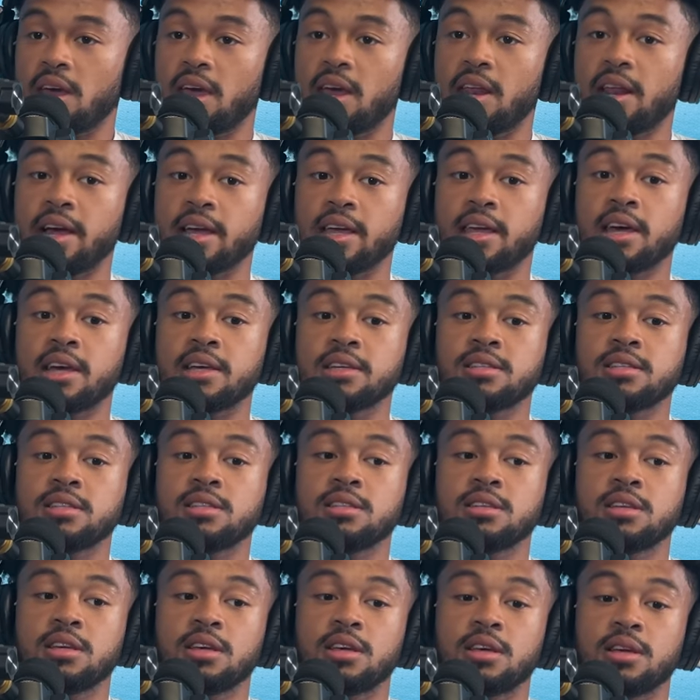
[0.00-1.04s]
and I guess
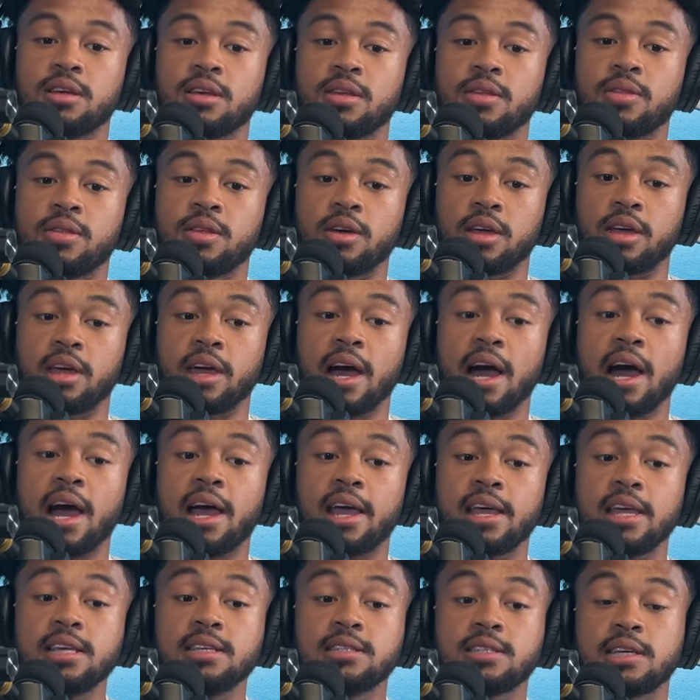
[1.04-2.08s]
the guy
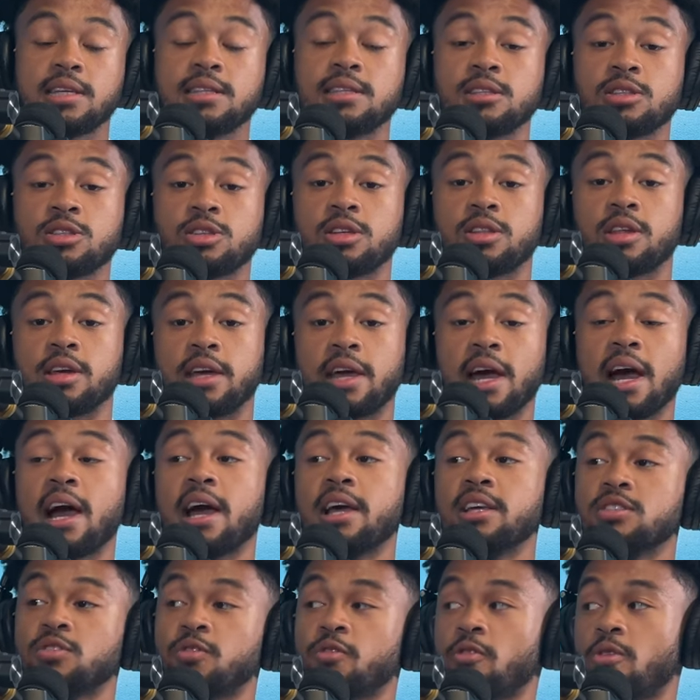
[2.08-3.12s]
he sent it to the
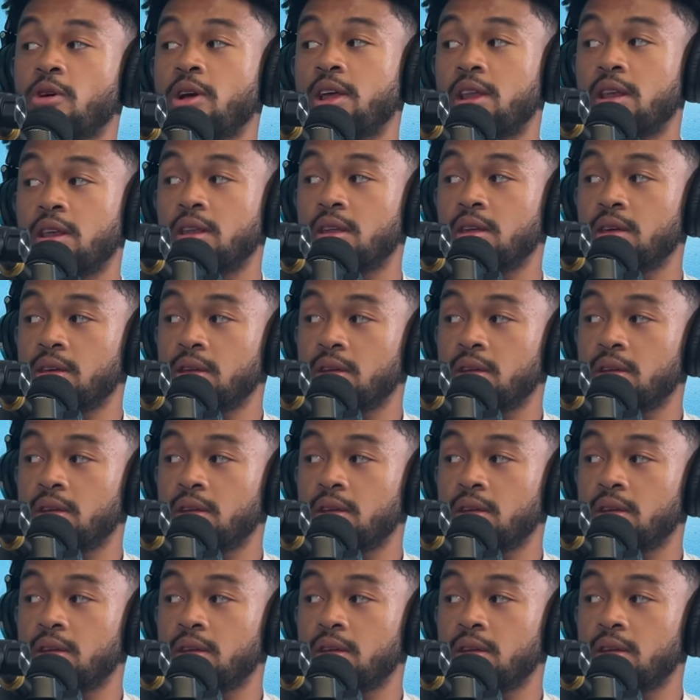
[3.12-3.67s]
guy's friend